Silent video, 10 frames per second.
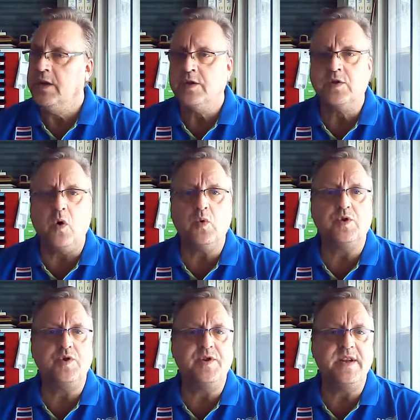So
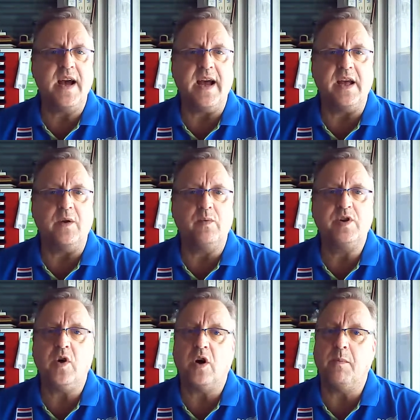today we
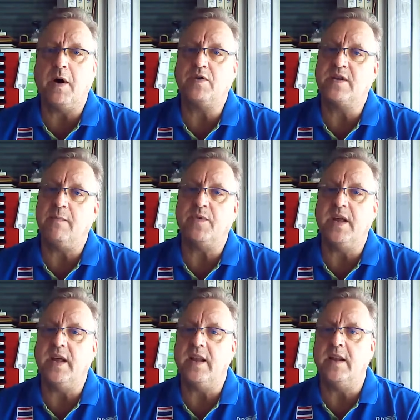talk about
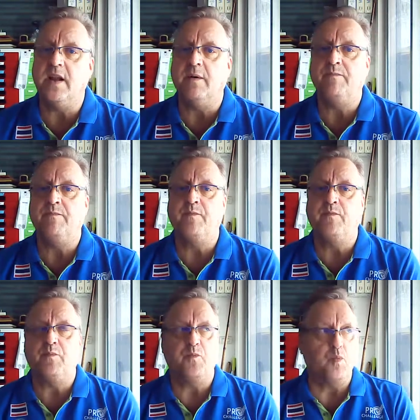something in uh,
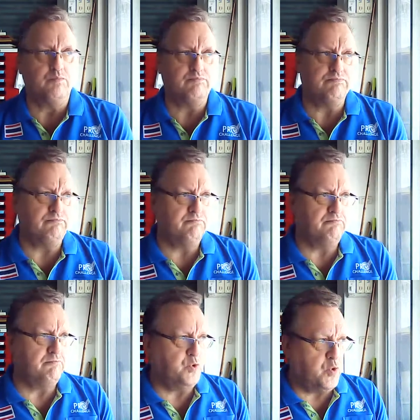
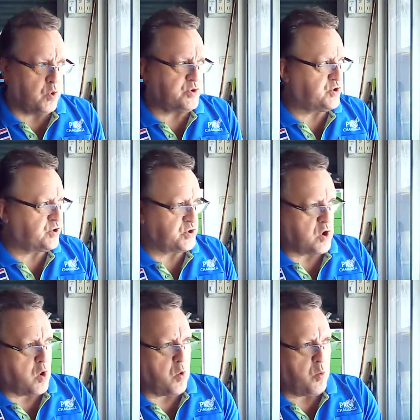not
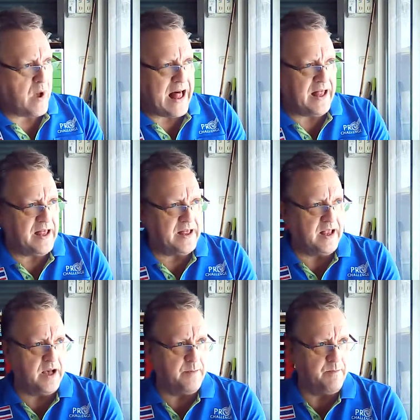so
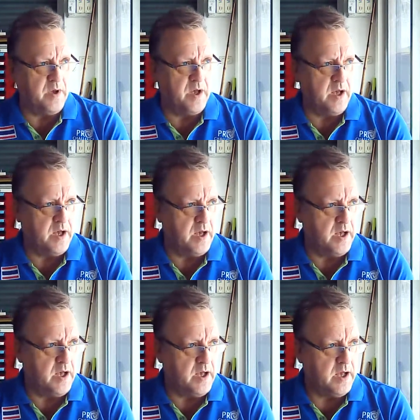well
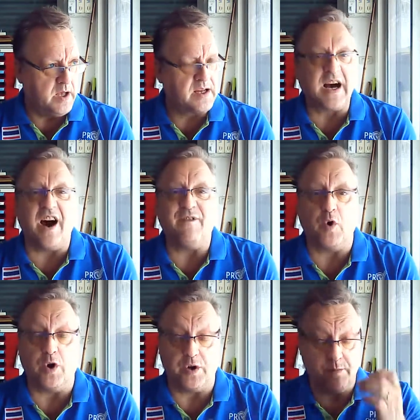covered